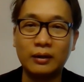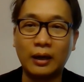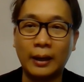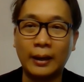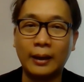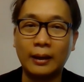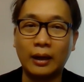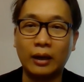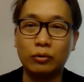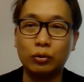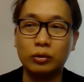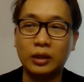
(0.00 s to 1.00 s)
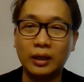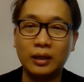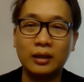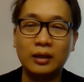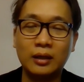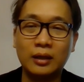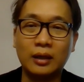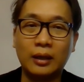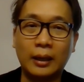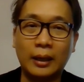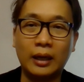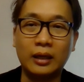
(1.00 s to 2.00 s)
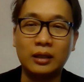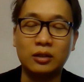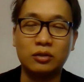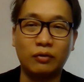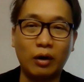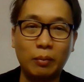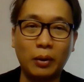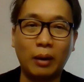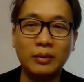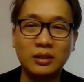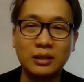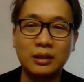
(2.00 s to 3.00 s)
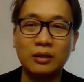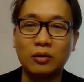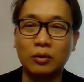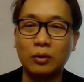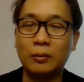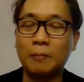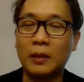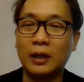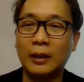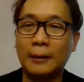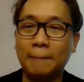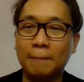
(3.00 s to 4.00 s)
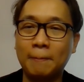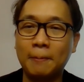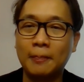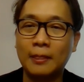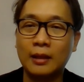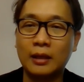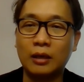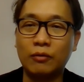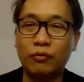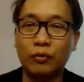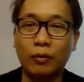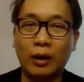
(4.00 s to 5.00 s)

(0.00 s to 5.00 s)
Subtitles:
I do think it is very promising, you know. If you